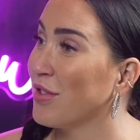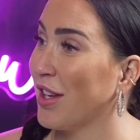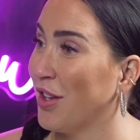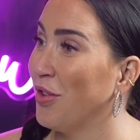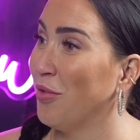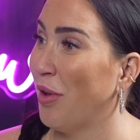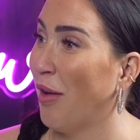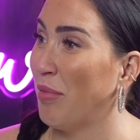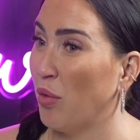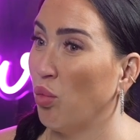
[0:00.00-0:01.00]
like you
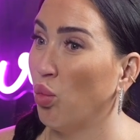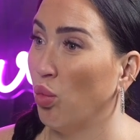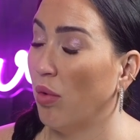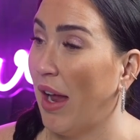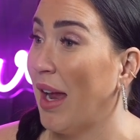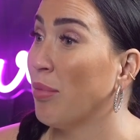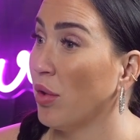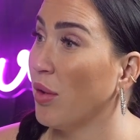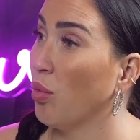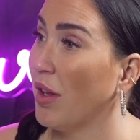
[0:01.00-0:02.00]
have been
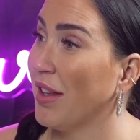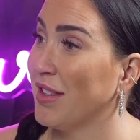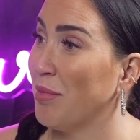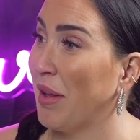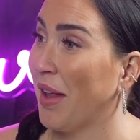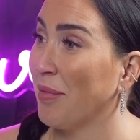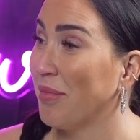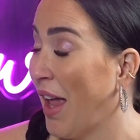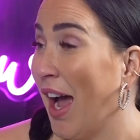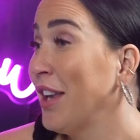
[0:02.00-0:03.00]
able and willing to be like,
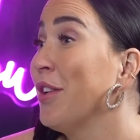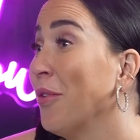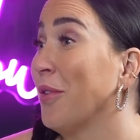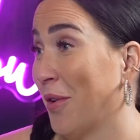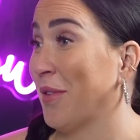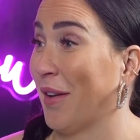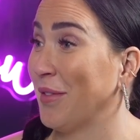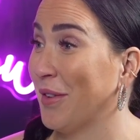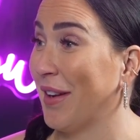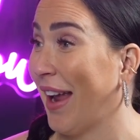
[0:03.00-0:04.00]
I don't know what I'm
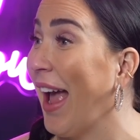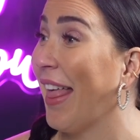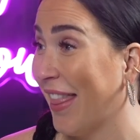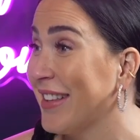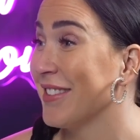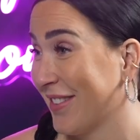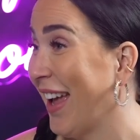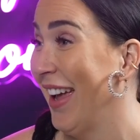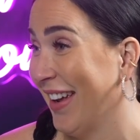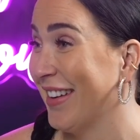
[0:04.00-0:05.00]
doing, and that's
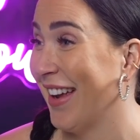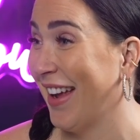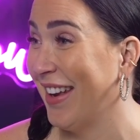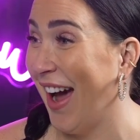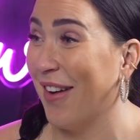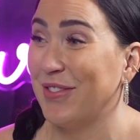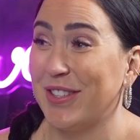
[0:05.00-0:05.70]
okay. I'm just